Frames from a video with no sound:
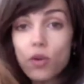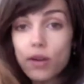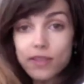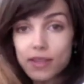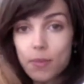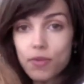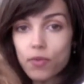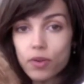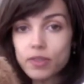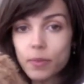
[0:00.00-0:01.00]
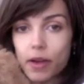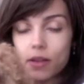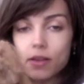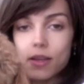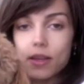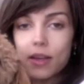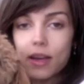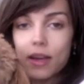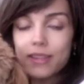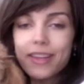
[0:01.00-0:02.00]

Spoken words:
I've done that before as well because